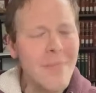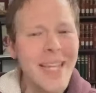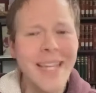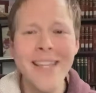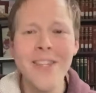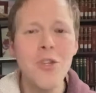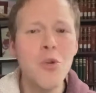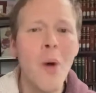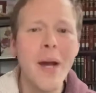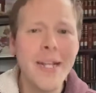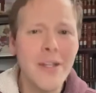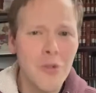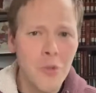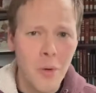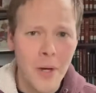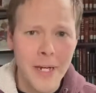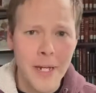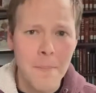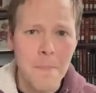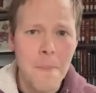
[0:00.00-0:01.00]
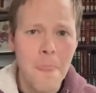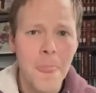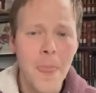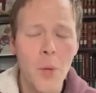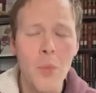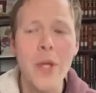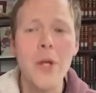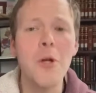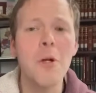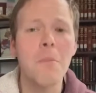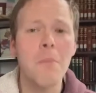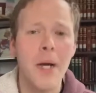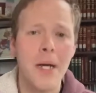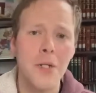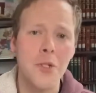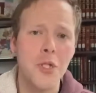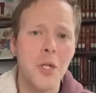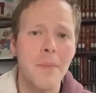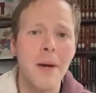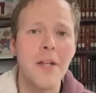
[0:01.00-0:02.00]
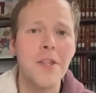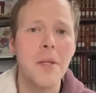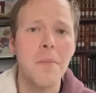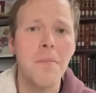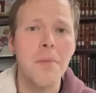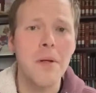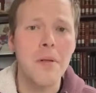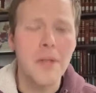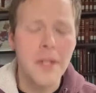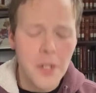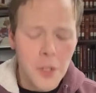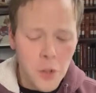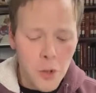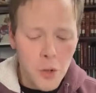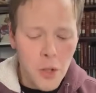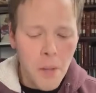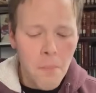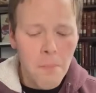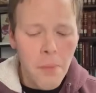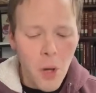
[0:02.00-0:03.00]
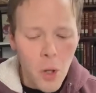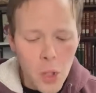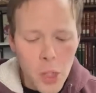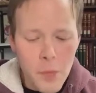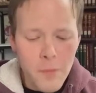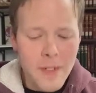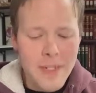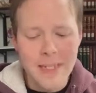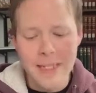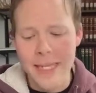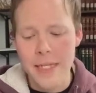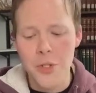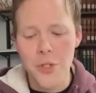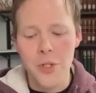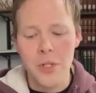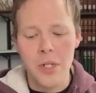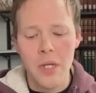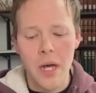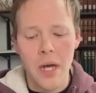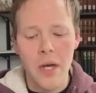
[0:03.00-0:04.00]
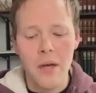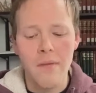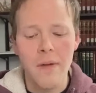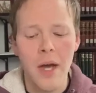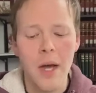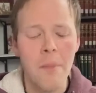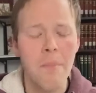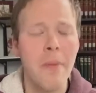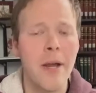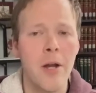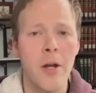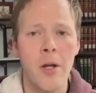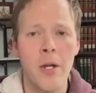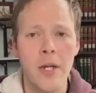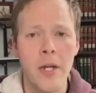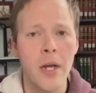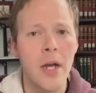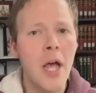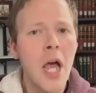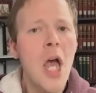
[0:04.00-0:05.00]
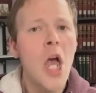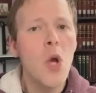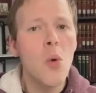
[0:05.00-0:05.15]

In 2020, we heard much about the political polarization of America.